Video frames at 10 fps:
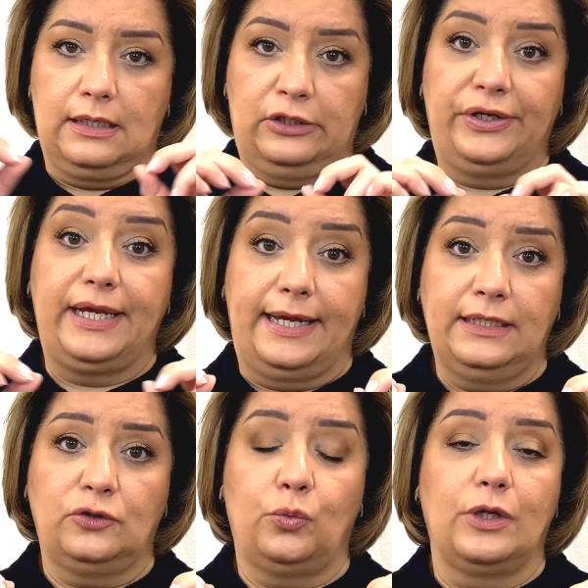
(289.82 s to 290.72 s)

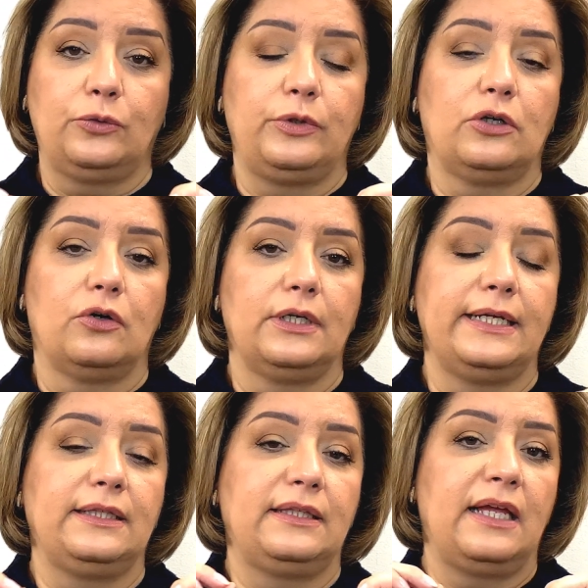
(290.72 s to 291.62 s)
create what we call
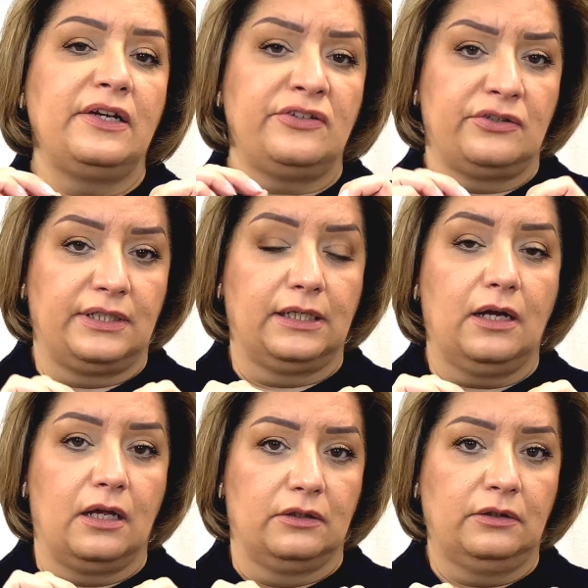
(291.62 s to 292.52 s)
a tertiary
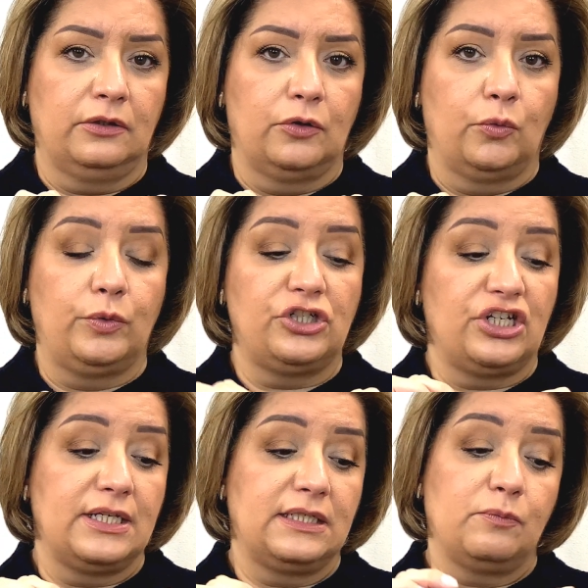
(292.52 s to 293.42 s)
color, which
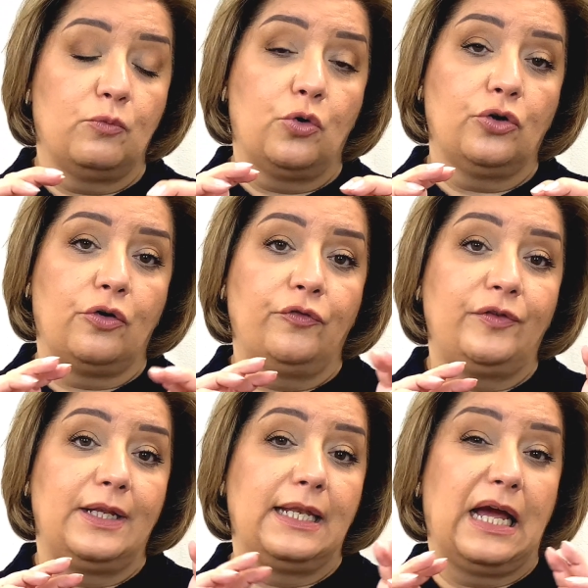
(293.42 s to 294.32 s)
is more of
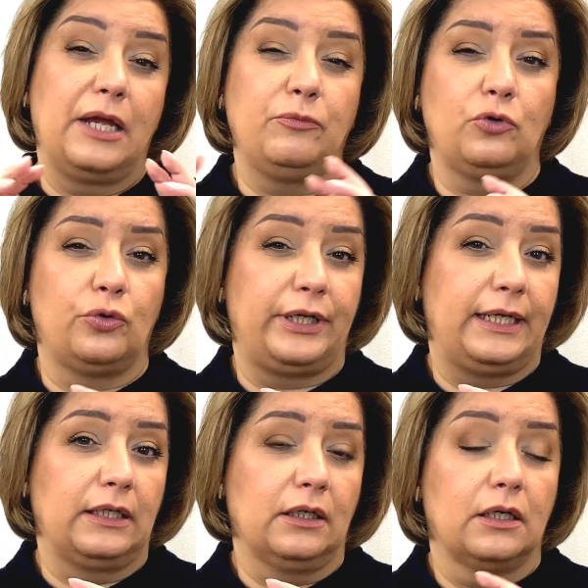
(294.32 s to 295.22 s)
a lime
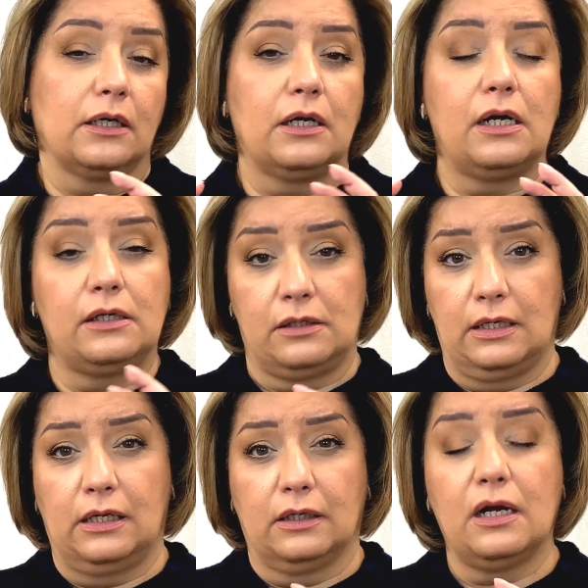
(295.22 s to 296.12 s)
green
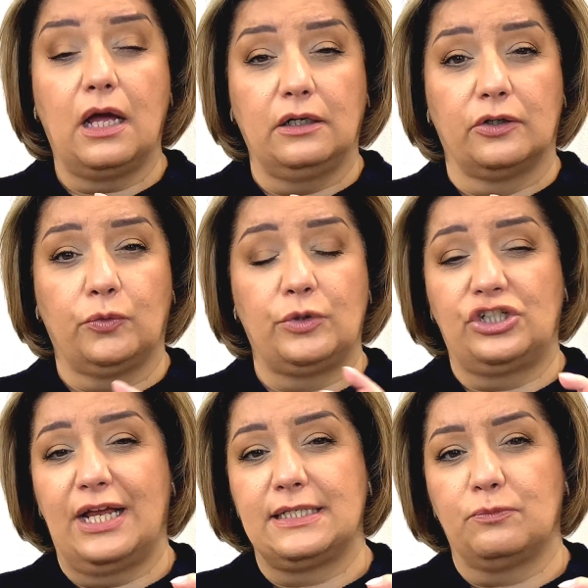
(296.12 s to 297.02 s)
color, which
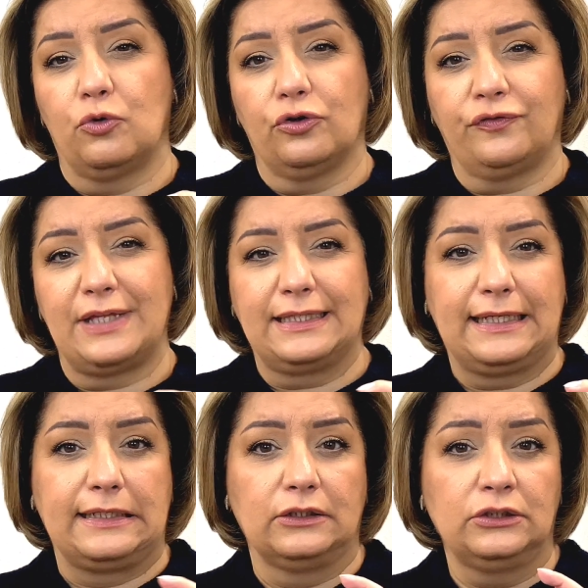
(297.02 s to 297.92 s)
has more of that
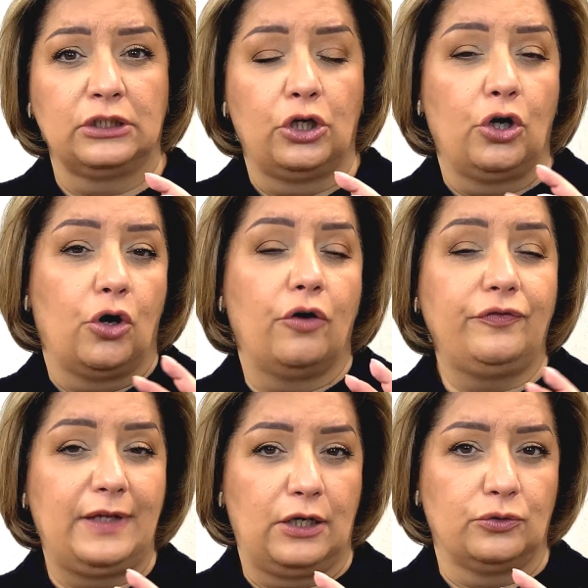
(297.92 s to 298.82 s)
hint of
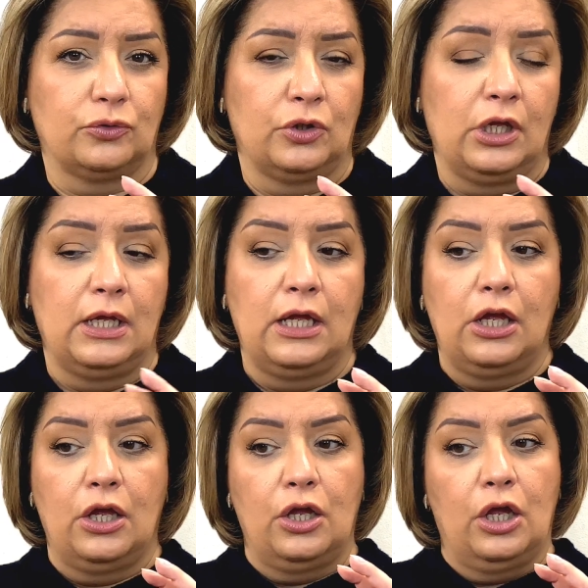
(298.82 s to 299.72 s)
yellow.
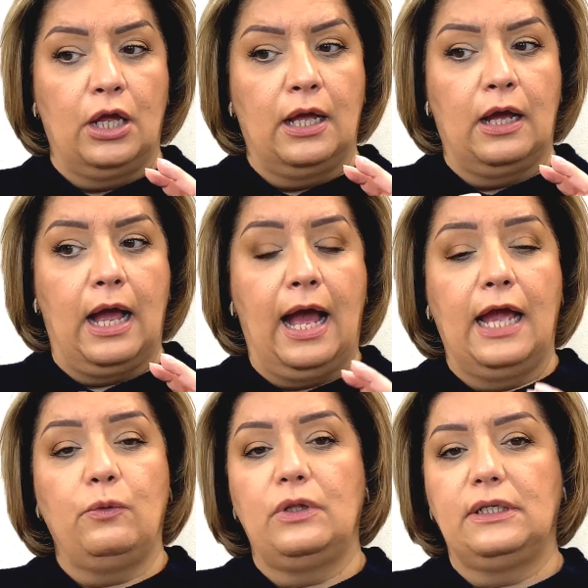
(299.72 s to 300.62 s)

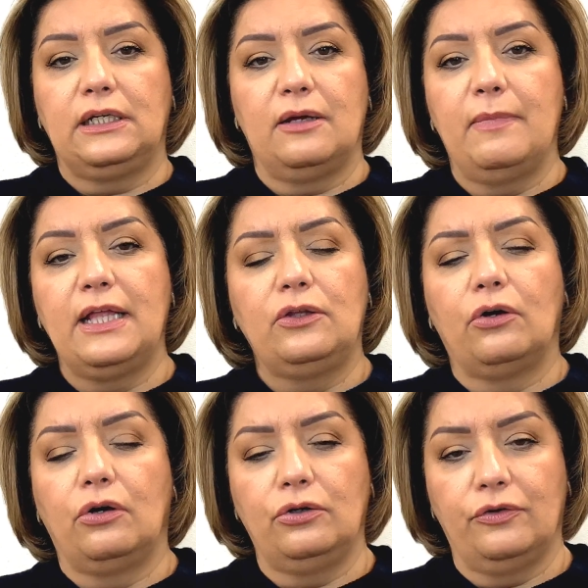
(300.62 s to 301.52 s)
I will recommend
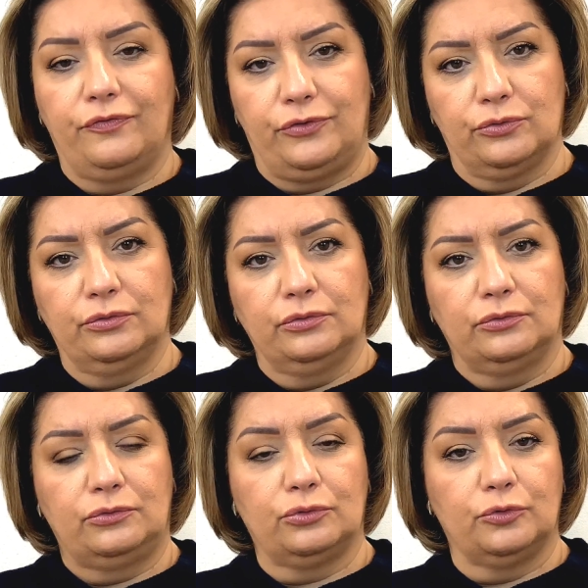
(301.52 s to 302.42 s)
all of you
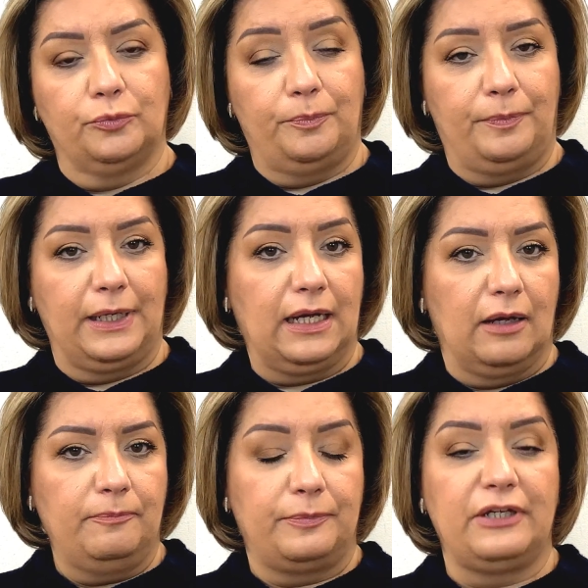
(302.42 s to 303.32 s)
to pick
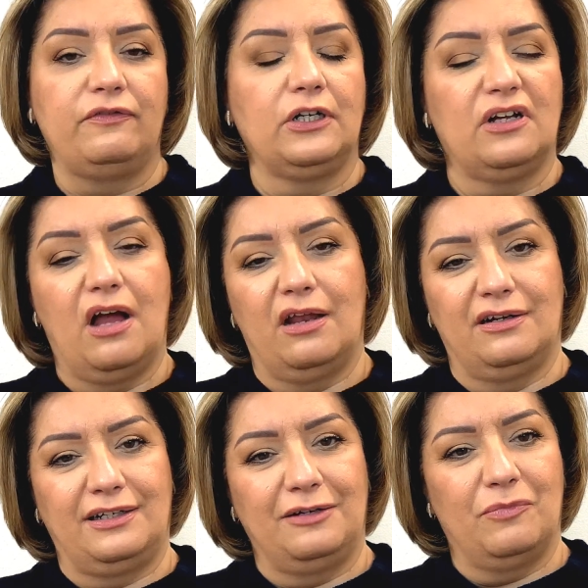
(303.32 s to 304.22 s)
up even coloring